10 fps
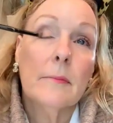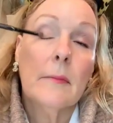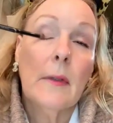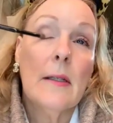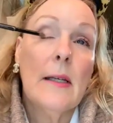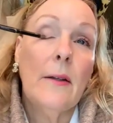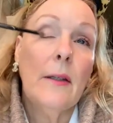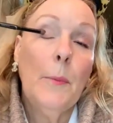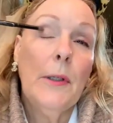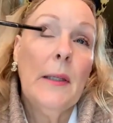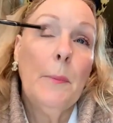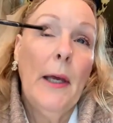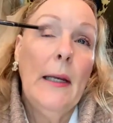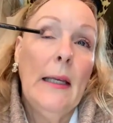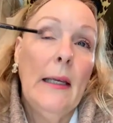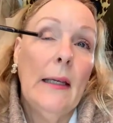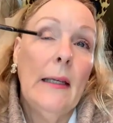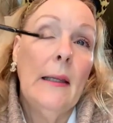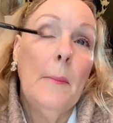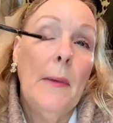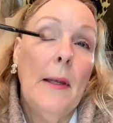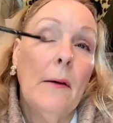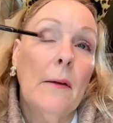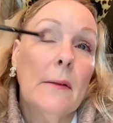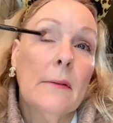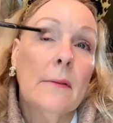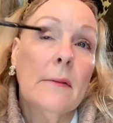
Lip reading: Because I only put the penny in the middle.